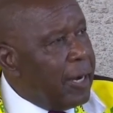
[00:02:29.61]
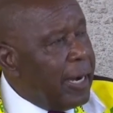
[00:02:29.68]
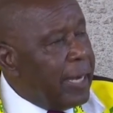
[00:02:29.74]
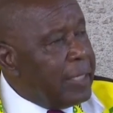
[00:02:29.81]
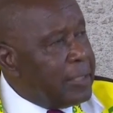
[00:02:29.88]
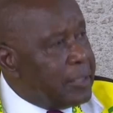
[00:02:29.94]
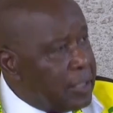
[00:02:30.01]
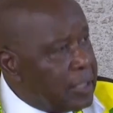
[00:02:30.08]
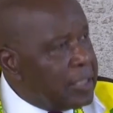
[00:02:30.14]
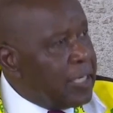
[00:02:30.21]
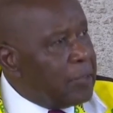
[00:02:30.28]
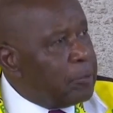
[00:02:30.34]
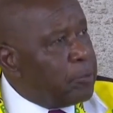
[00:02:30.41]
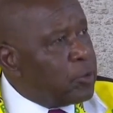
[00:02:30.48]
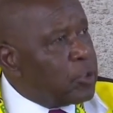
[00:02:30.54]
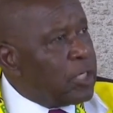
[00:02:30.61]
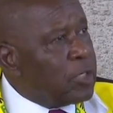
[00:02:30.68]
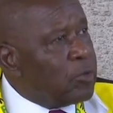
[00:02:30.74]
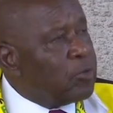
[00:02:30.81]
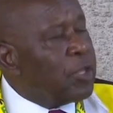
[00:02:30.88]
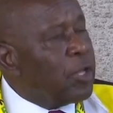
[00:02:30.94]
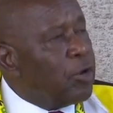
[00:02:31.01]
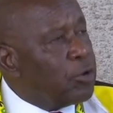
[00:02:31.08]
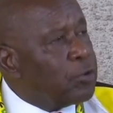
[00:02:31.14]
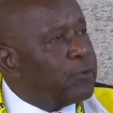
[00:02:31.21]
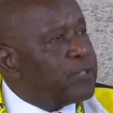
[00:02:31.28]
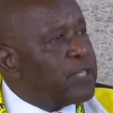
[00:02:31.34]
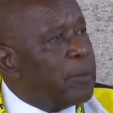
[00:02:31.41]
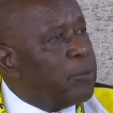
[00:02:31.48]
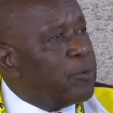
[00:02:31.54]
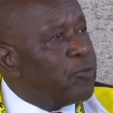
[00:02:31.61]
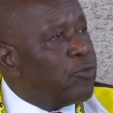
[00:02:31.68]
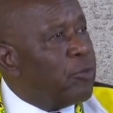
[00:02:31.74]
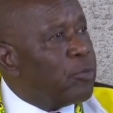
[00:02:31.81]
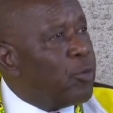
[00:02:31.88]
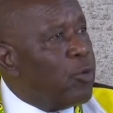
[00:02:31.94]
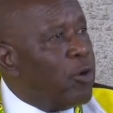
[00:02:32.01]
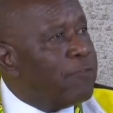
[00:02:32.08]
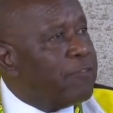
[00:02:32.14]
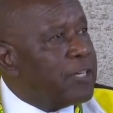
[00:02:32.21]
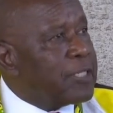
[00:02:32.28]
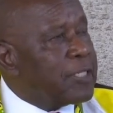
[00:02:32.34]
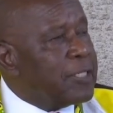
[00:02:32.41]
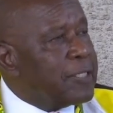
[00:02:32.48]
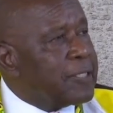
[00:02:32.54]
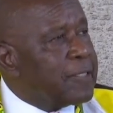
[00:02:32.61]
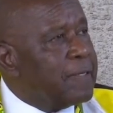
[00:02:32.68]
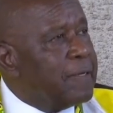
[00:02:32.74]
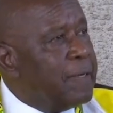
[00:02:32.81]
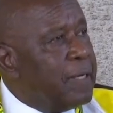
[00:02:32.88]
I did that project with a lot of support from the war veterans.